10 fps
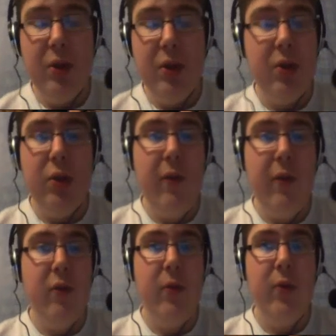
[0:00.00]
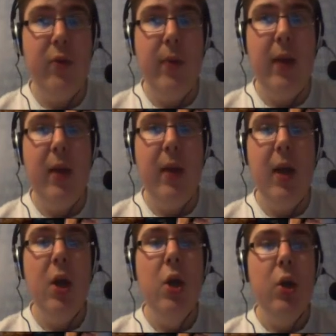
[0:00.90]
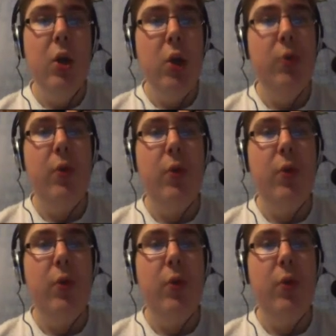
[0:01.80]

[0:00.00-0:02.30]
for example, just coming to me off the top of my head there,